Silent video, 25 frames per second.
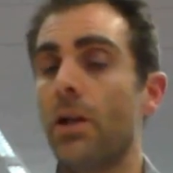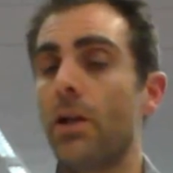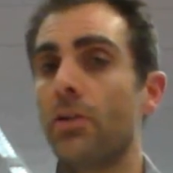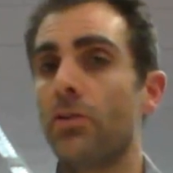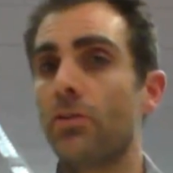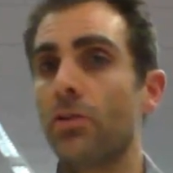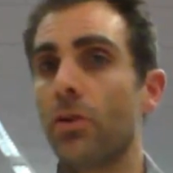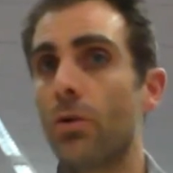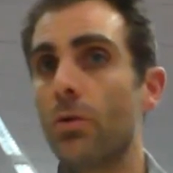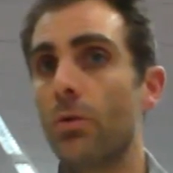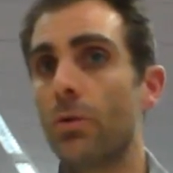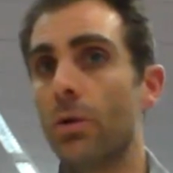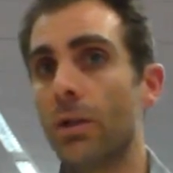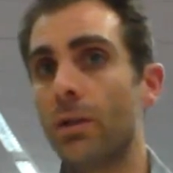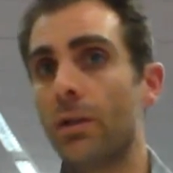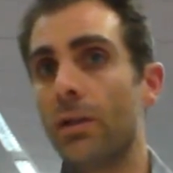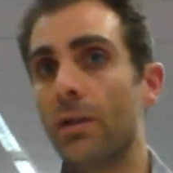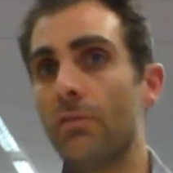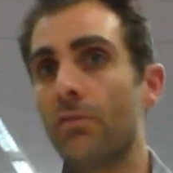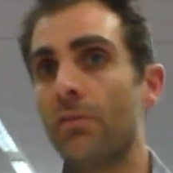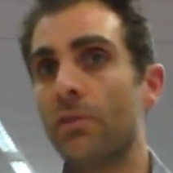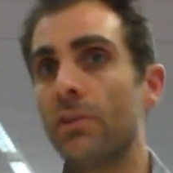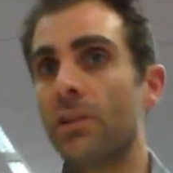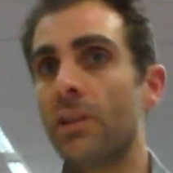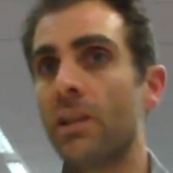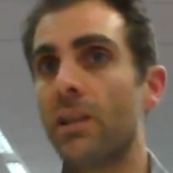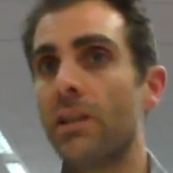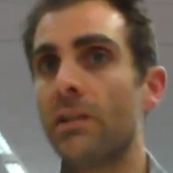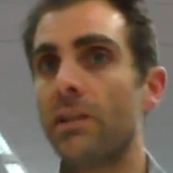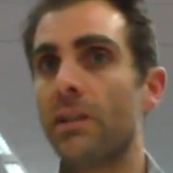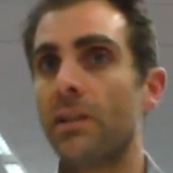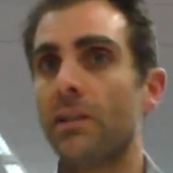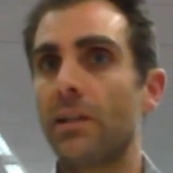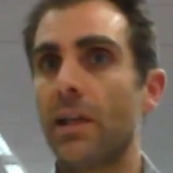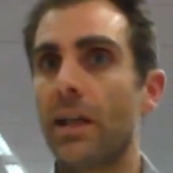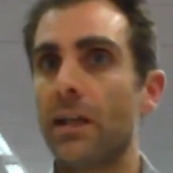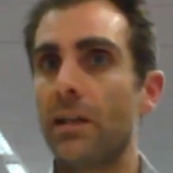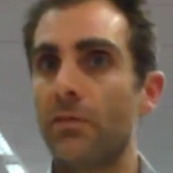So the difference
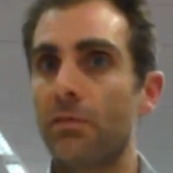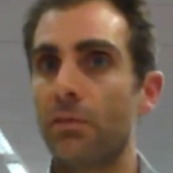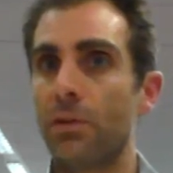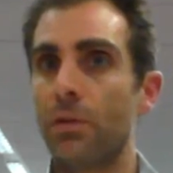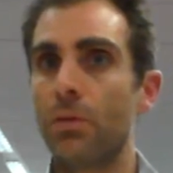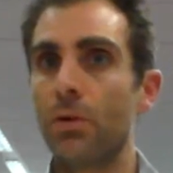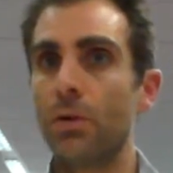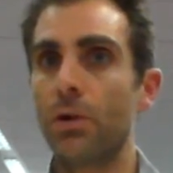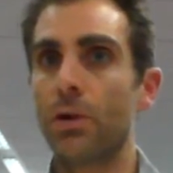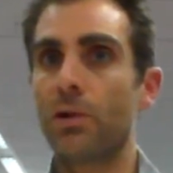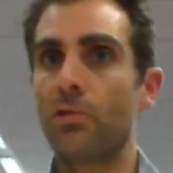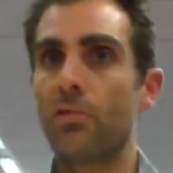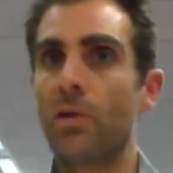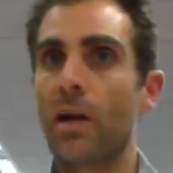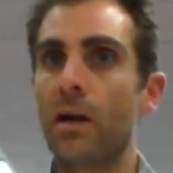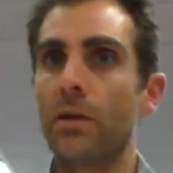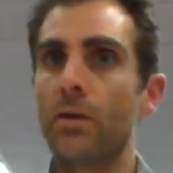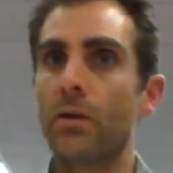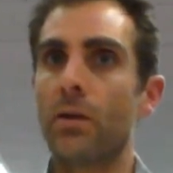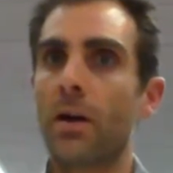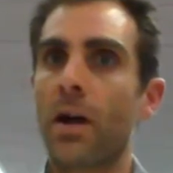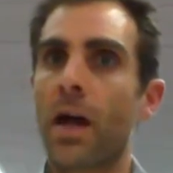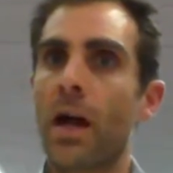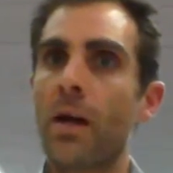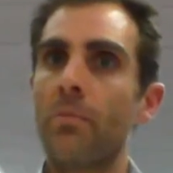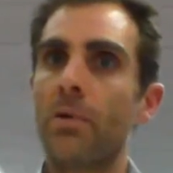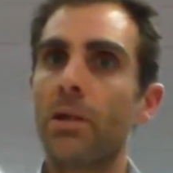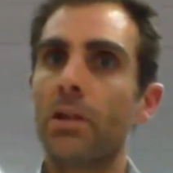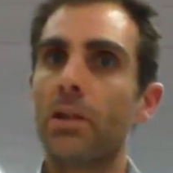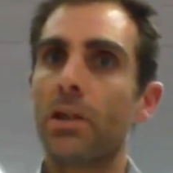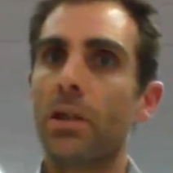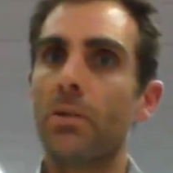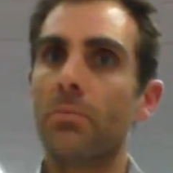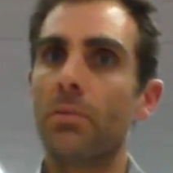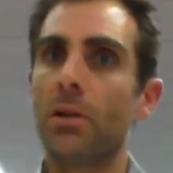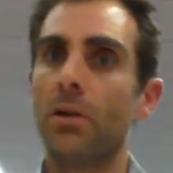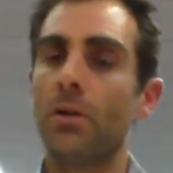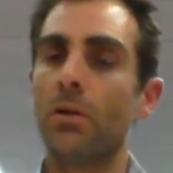is that if you look around your climbing
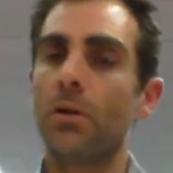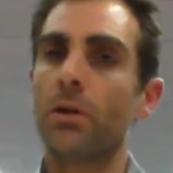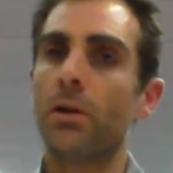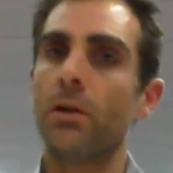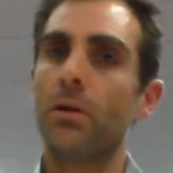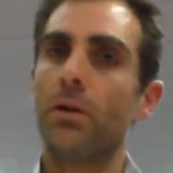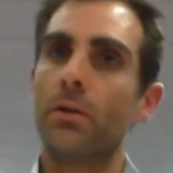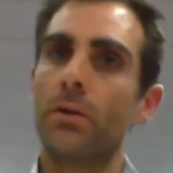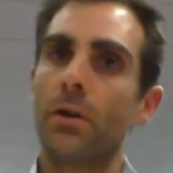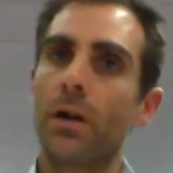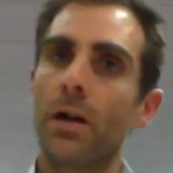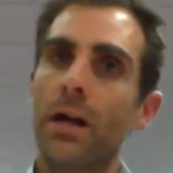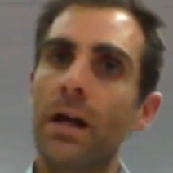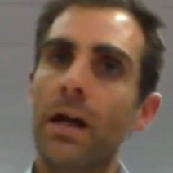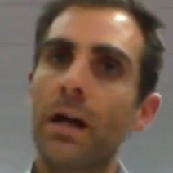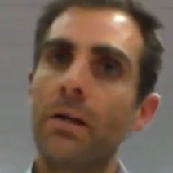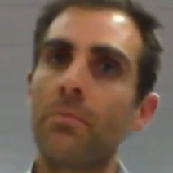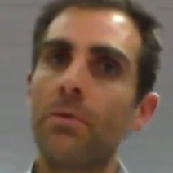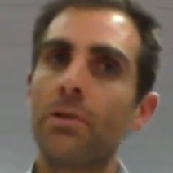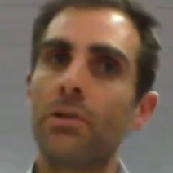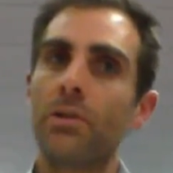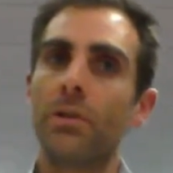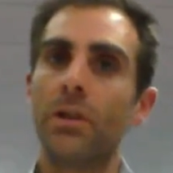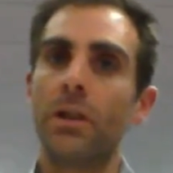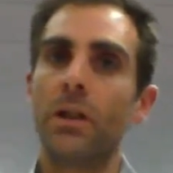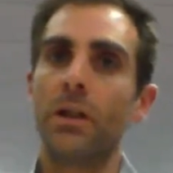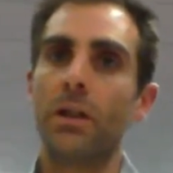gym and you look at your climbers,